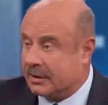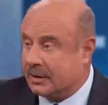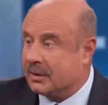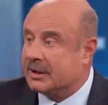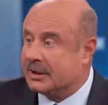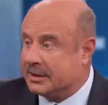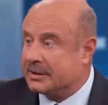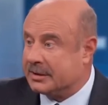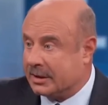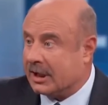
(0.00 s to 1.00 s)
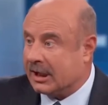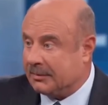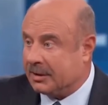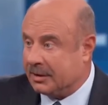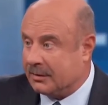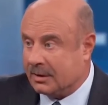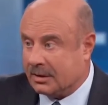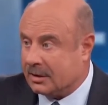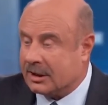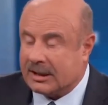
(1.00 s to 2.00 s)
to do it. This is the time to do it.
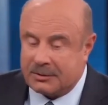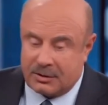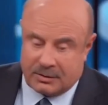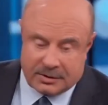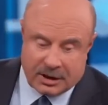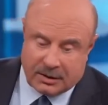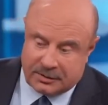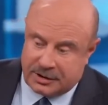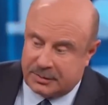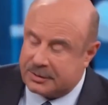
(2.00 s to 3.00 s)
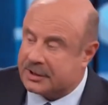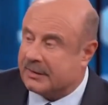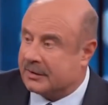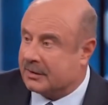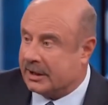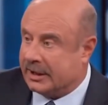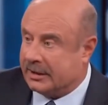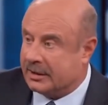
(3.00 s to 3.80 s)
The time to do it was not when she was 7 or 8.